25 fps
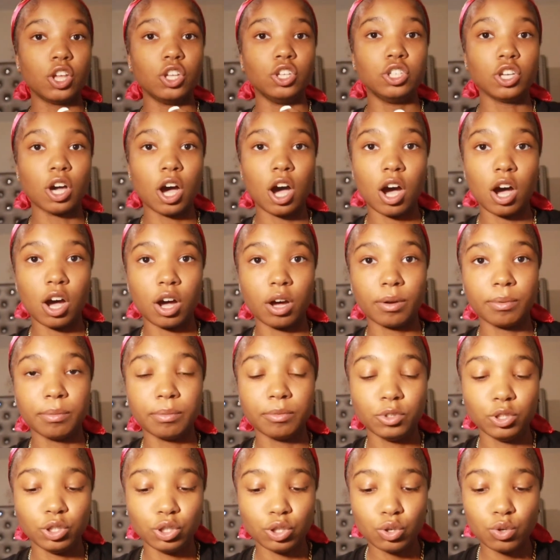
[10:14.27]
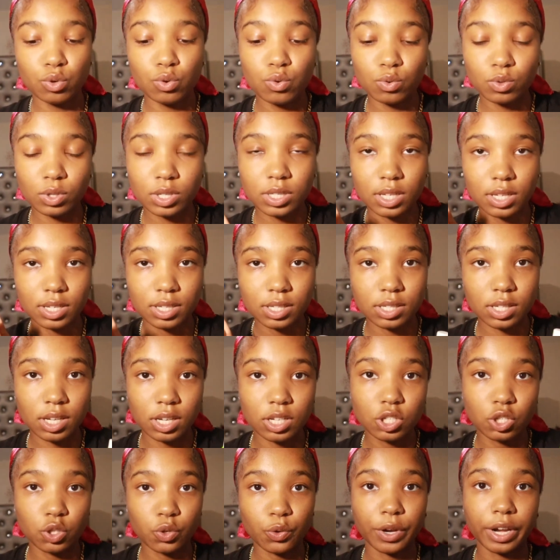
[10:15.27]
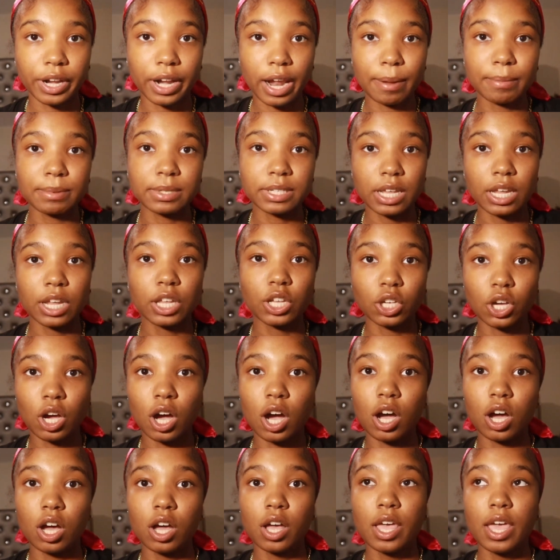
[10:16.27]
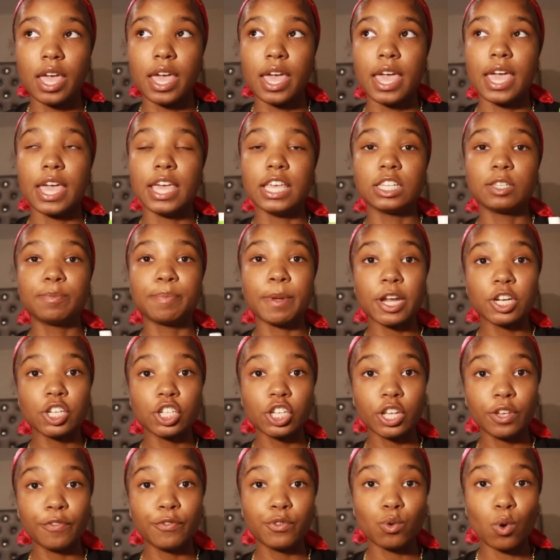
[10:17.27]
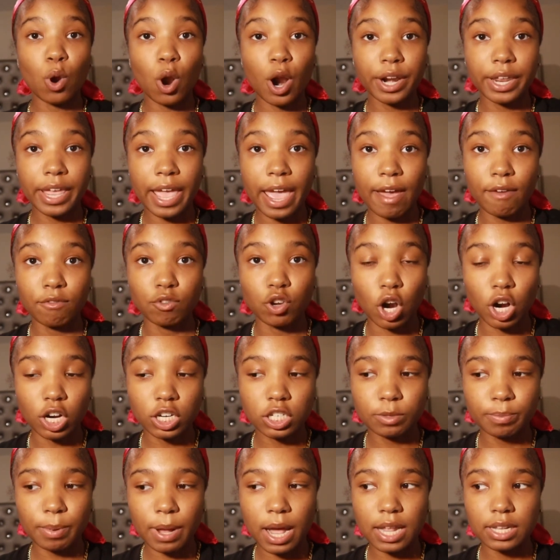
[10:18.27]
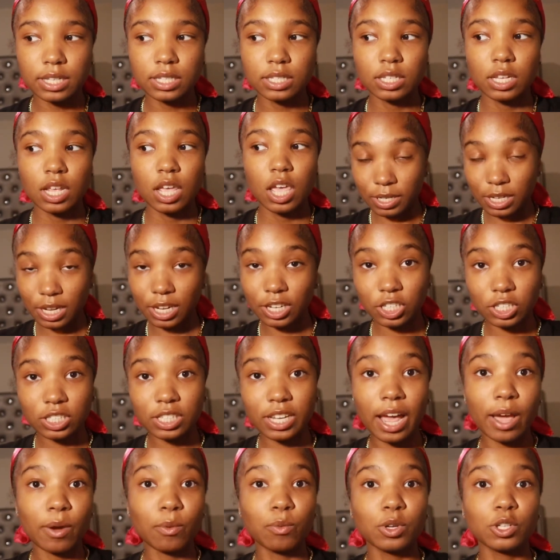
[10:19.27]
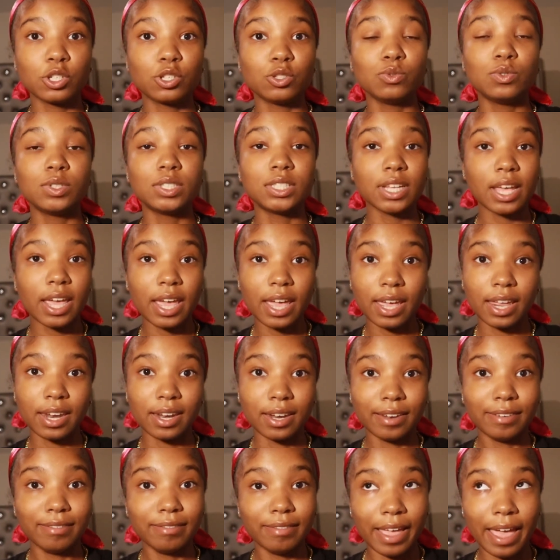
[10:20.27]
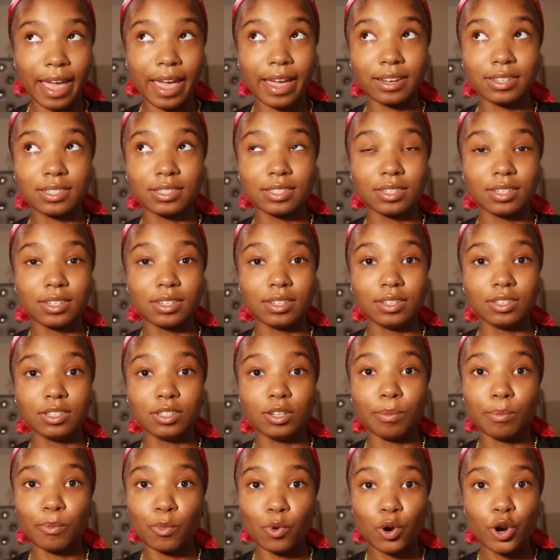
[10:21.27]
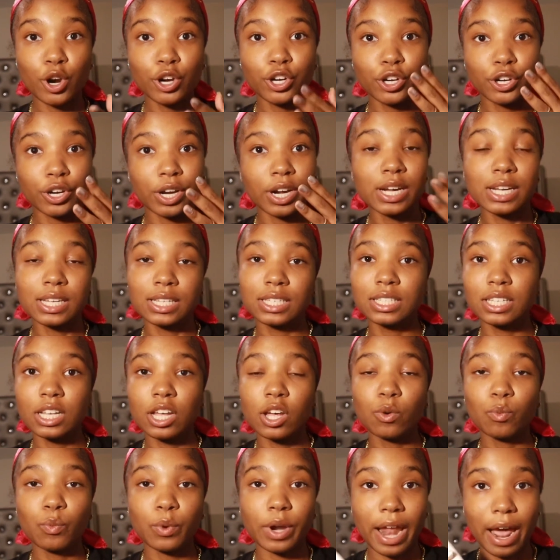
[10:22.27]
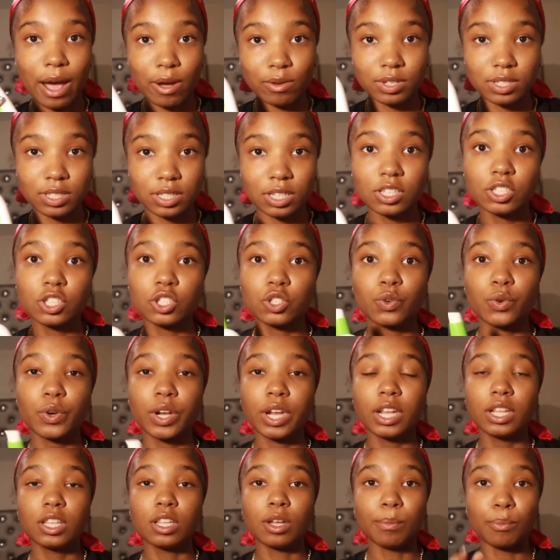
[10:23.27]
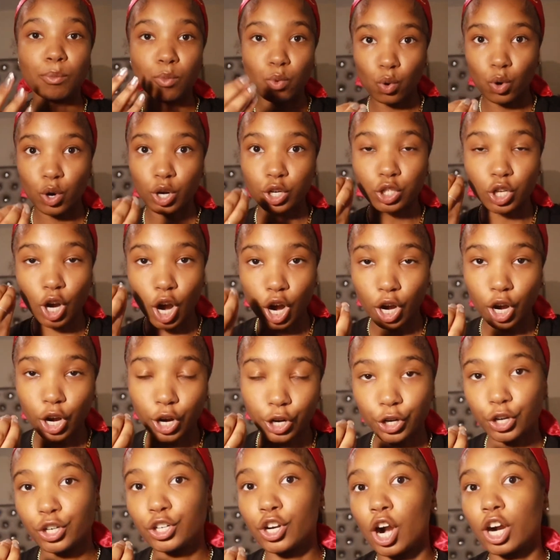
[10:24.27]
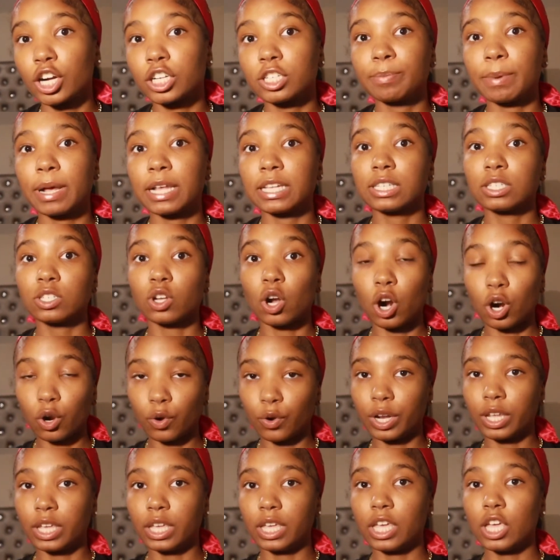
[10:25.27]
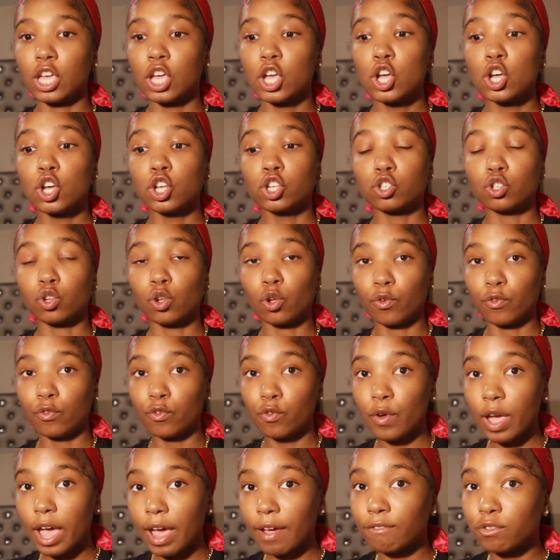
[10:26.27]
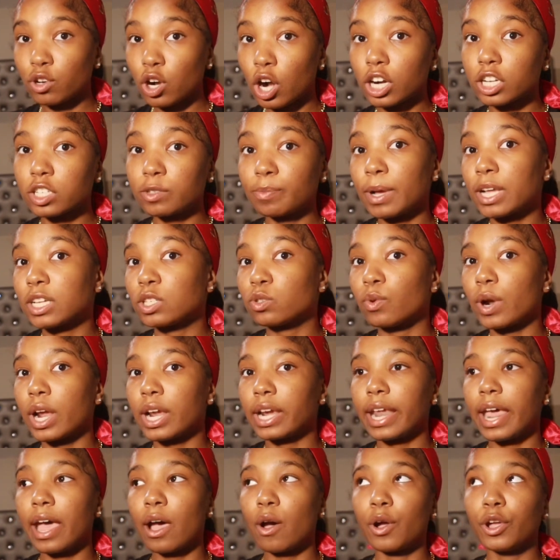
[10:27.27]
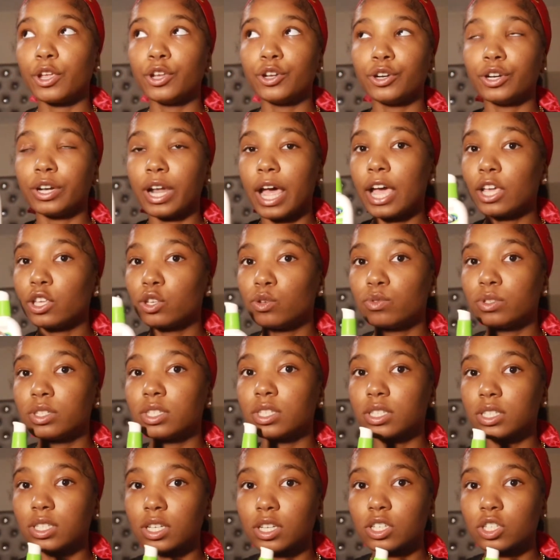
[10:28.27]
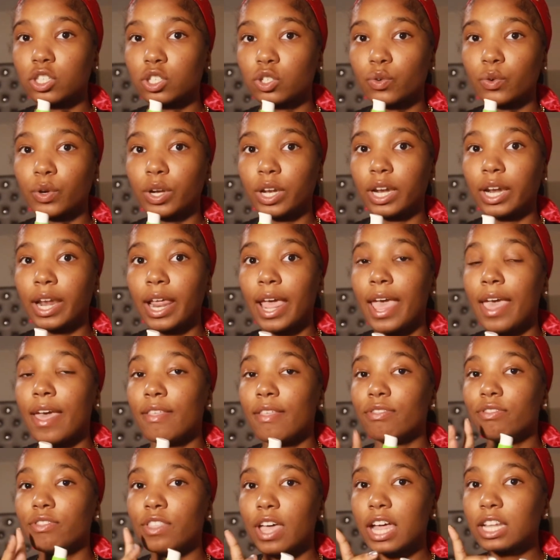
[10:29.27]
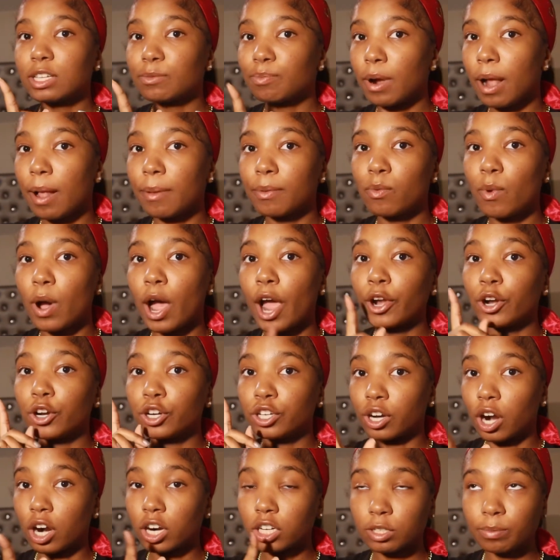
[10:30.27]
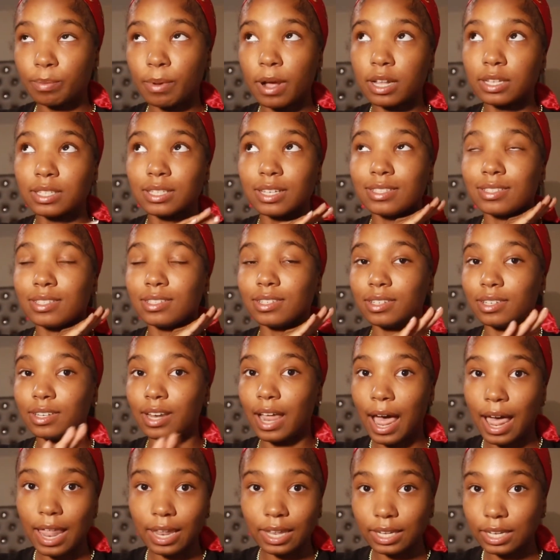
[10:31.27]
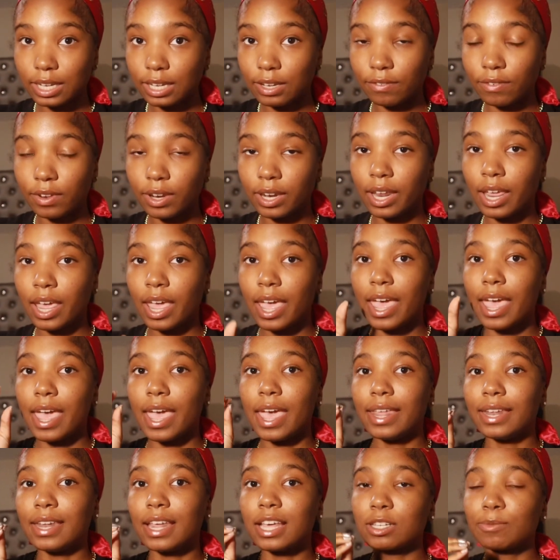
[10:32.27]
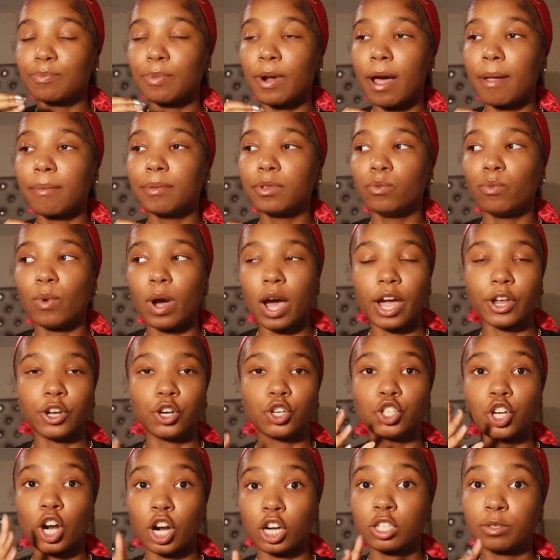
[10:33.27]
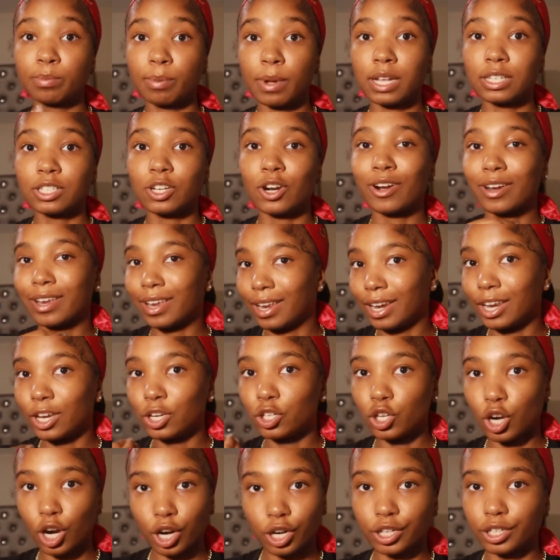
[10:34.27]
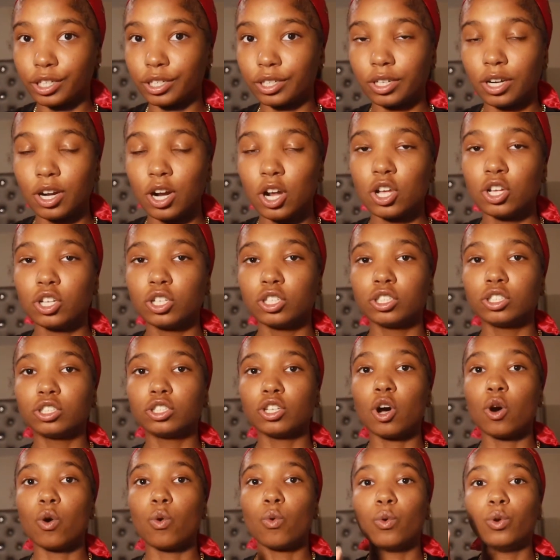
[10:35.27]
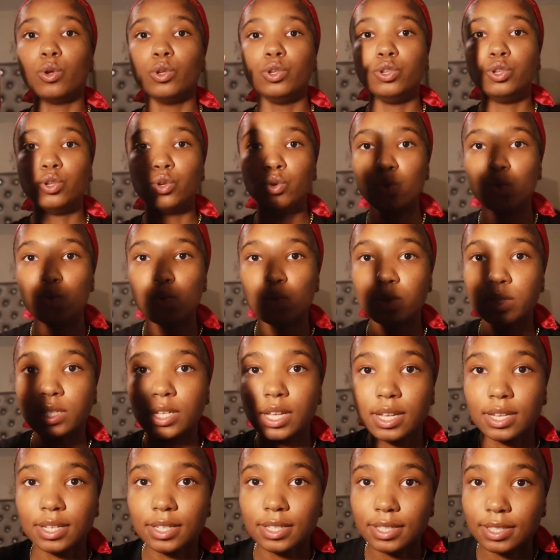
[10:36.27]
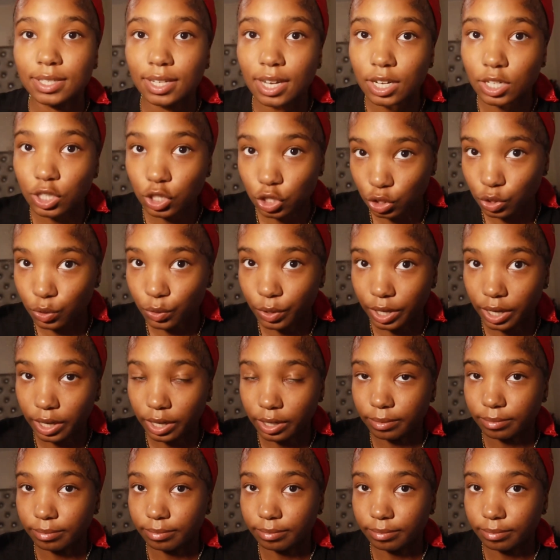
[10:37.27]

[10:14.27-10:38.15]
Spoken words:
Y'all, use sunscreen. I'm telling y'all. Especially if you already have dark spots. The dermatologist I went to said that the more you're in the sun without sunscreen, the more darker your dark spots are going to get. So if you have dark spots right now and you're not using sunscreen, that's probably why your dark spots is not leaving, and that's probably why your dark spots are getting darker. So use sunscreen.